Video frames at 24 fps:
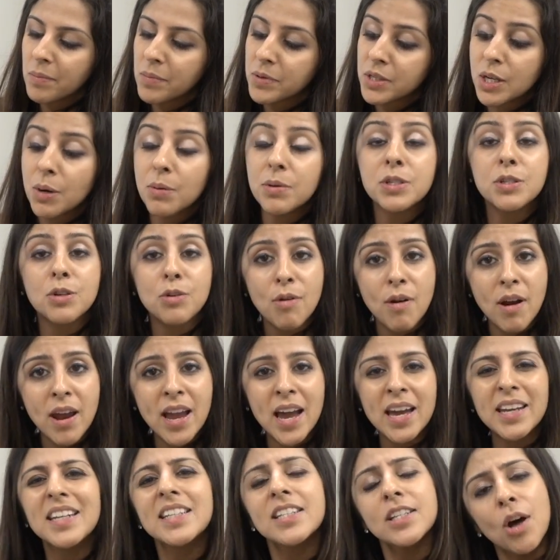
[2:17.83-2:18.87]
So it's great,
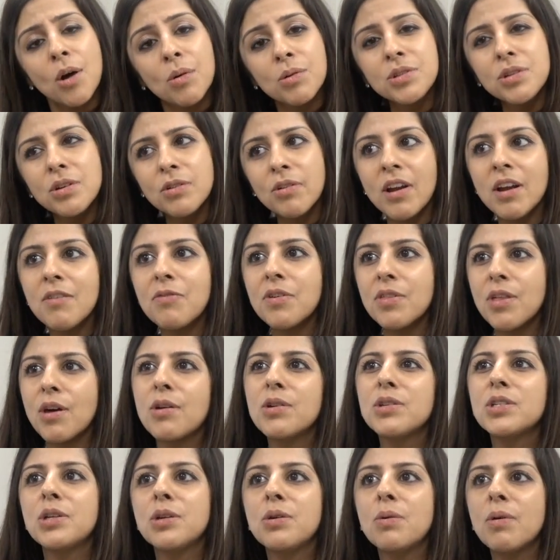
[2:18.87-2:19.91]
and it's also great for
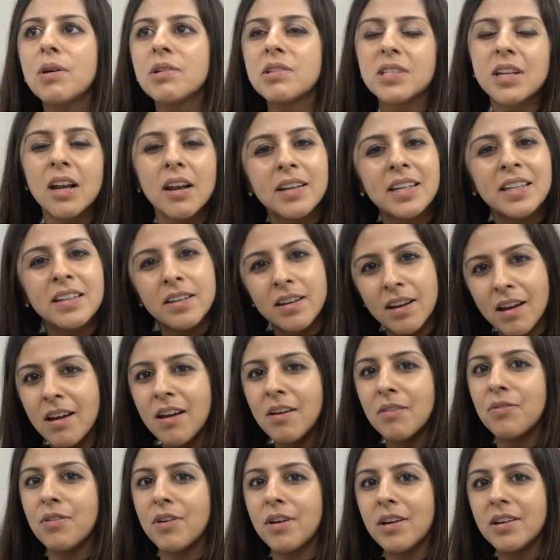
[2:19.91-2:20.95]
those who are slightly
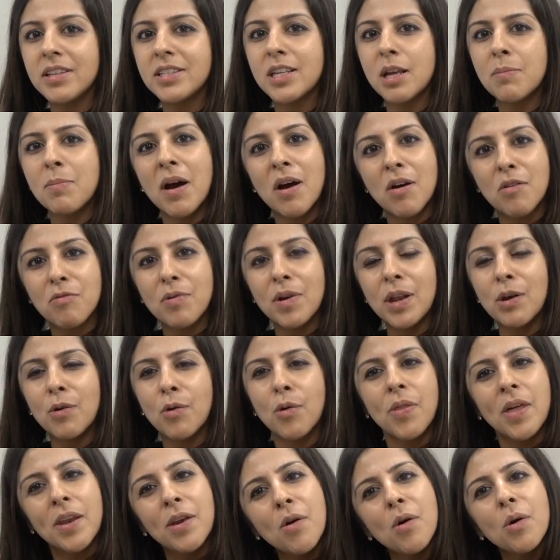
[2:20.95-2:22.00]
nervous about filler
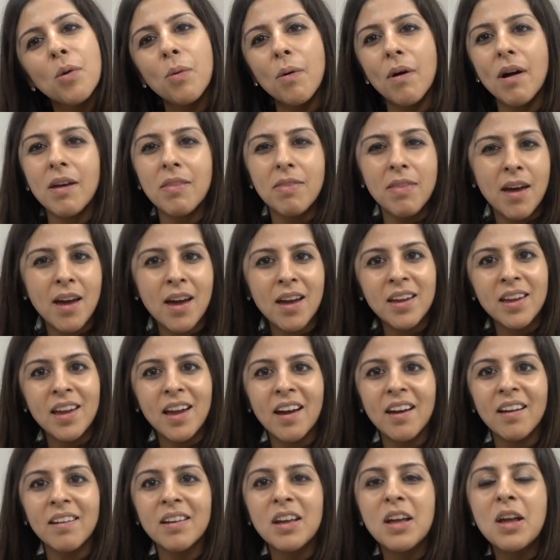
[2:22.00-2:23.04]
or they're not quite there
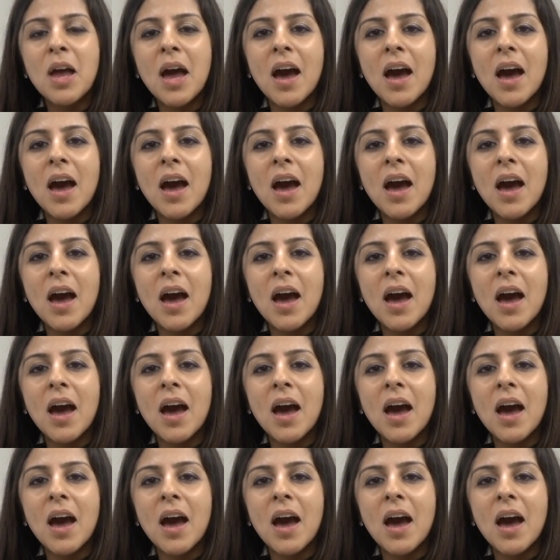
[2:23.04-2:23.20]
yet,